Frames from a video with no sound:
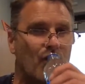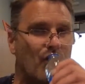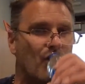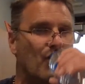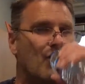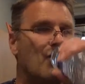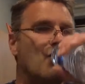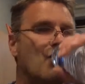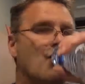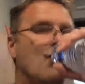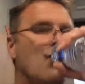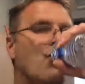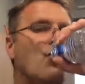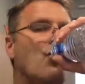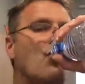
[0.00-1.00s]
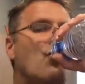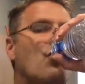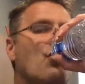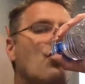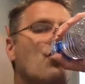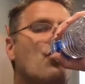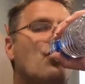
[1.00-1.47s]
Yeah, it does. It
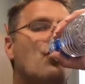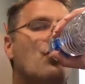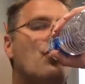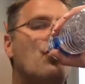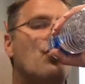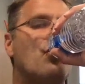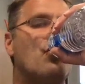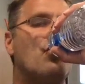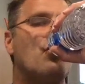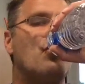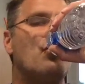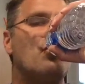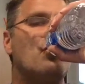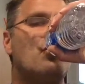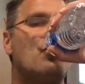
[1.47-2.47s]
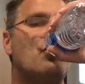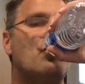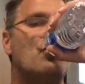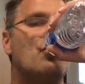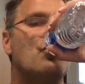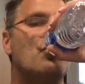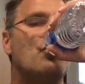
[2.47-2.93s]
does seem like Bruce is kind of
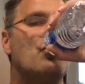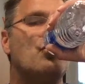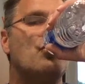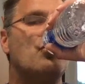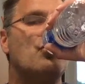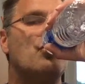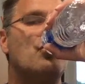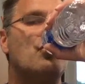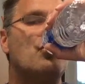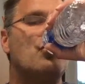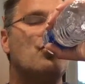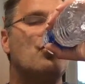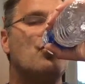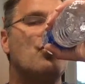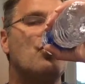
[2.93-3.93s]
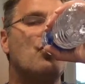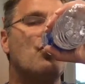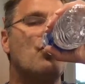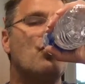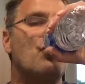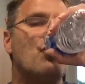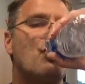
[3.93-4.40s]
getting
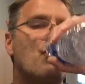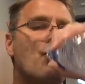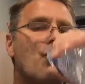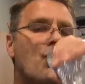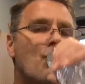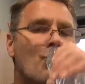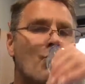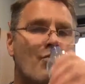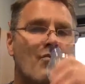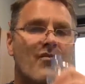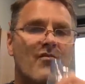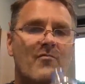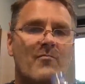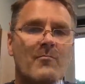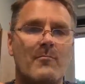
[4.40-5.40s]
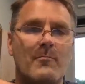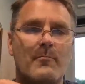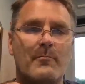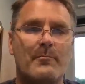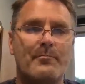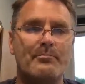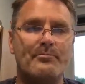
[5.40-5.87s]
better with age, if you want to call it
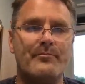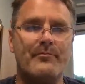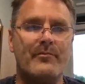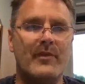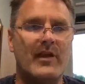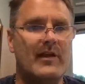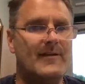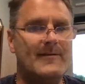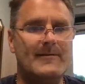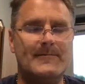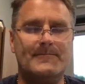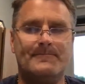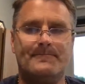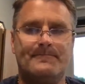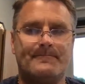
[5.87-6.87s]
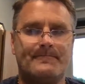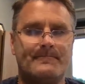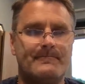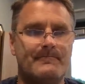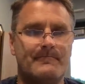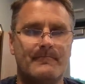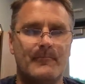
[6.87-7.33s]
that. But just his whole approach to
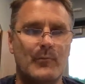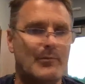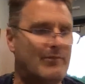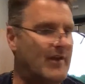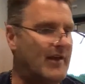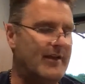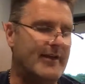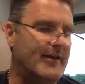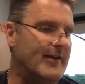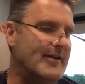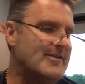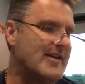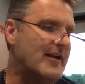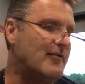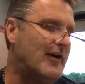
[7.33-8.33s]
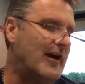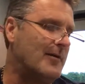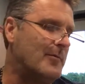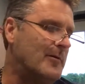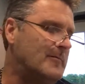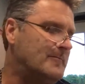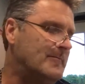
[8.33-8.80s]
it just seems to be he's
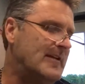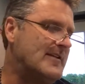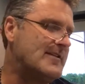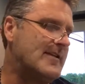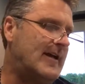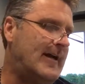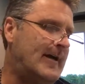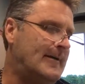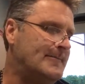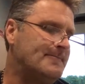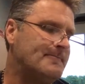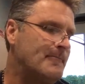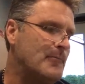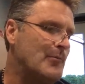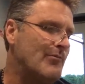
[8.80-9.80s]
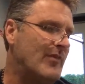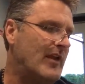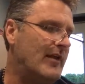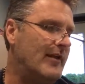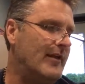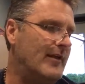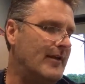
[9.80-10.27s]
incredible. he's uh, improving every
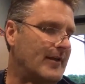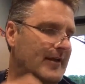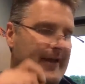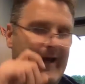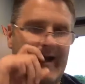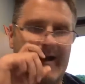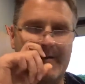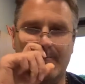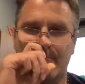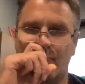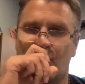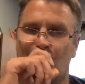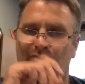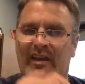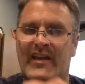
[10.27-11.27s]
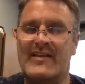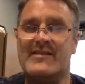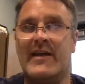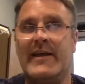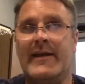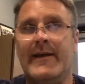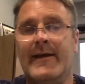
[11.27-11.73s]
every time yeah, he changes. He's
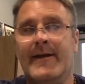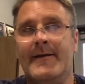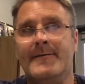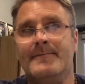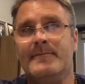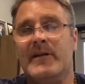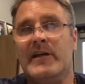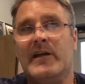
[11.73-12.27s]
like a, a